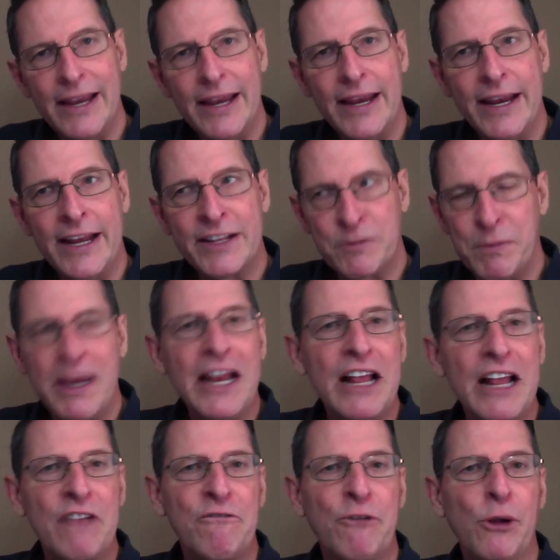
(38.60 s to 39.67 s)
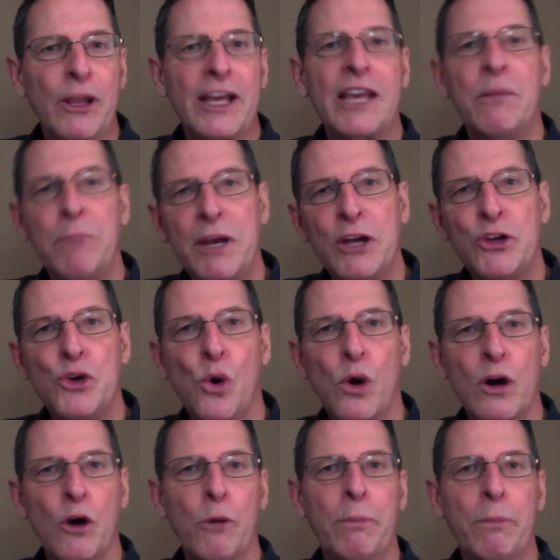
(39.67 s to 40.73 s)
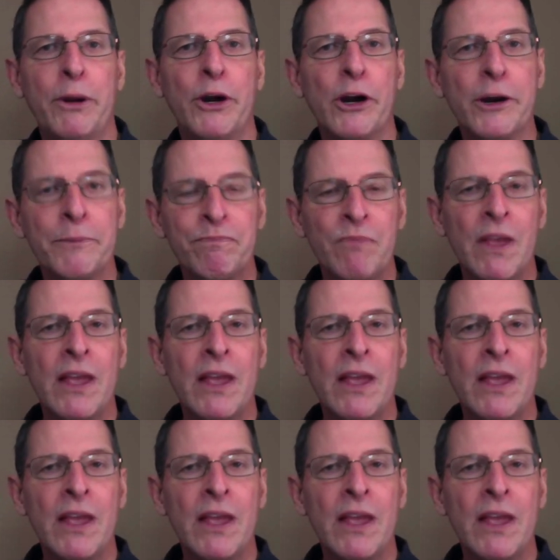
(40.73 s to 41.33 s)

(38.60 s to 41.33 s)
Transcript: it's meaningful and can be a door opener.